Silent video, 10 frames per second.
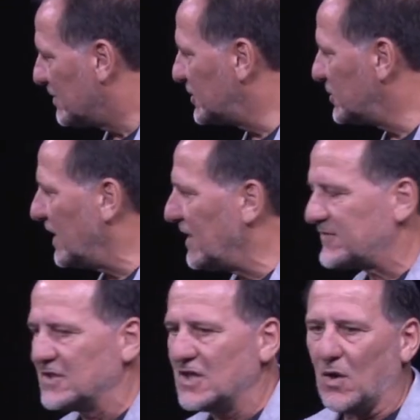But you
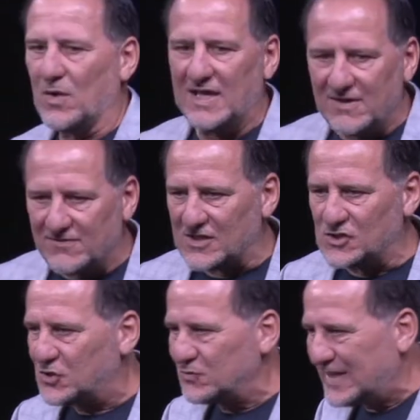have to know,
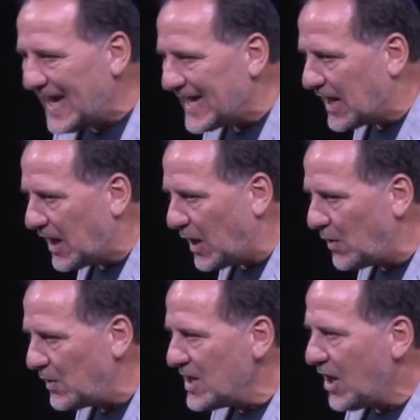even
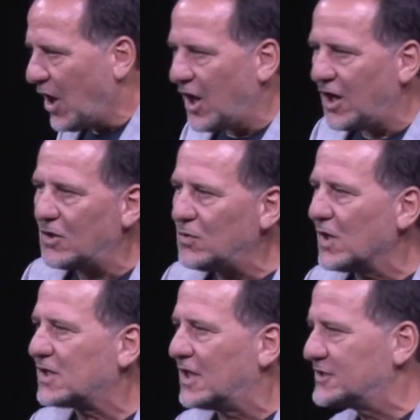Judeo, all who
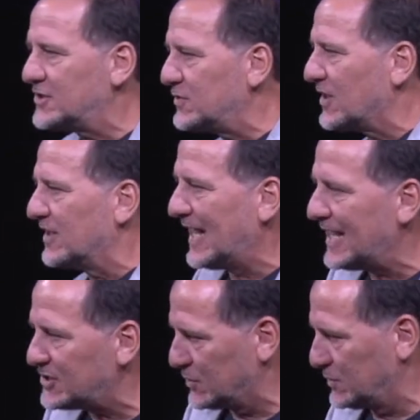are called Jews are
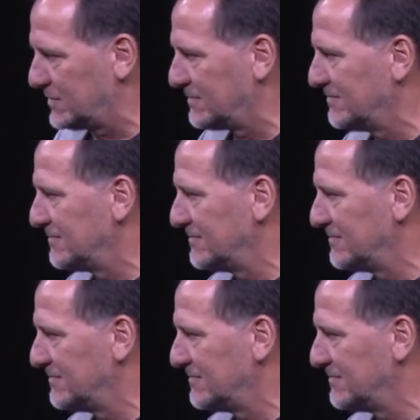not Jews.